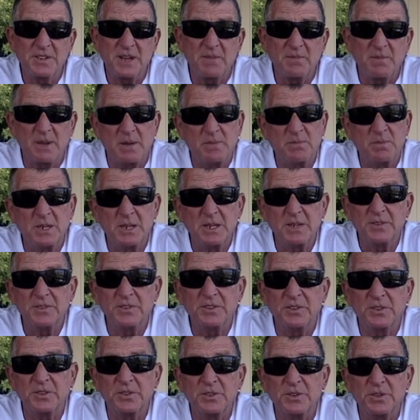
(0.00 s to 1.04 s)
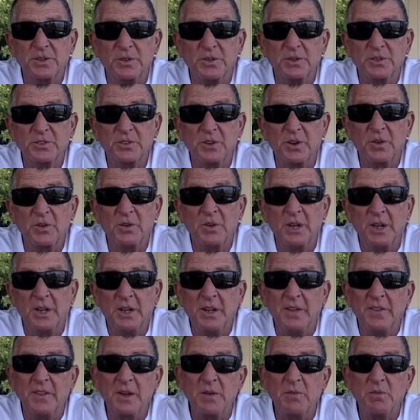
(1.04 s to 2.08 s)
That might be easier too. So
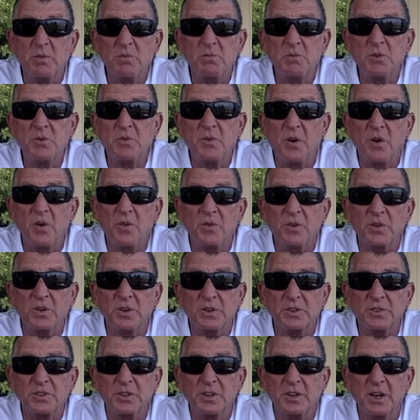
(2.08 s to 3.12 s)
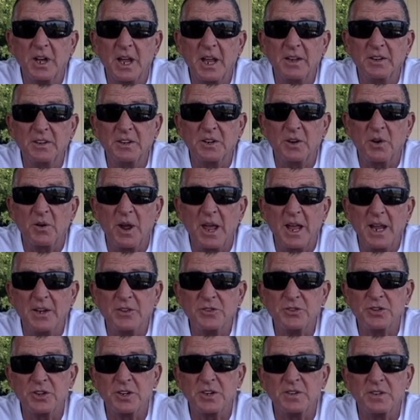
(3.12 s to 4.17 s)
then we'll move over into
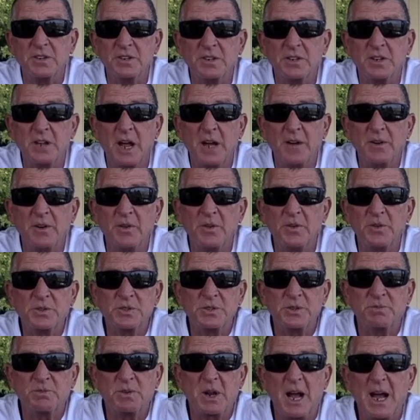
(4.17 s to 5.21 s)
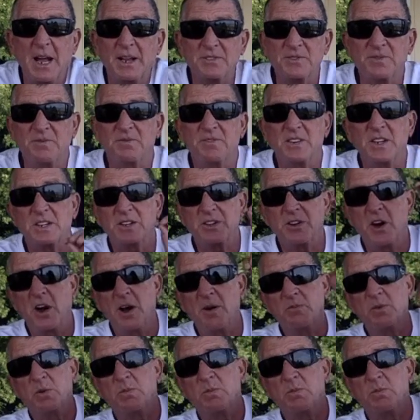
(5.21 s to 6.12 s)
Asia, and I know there's some guys in Vietnam.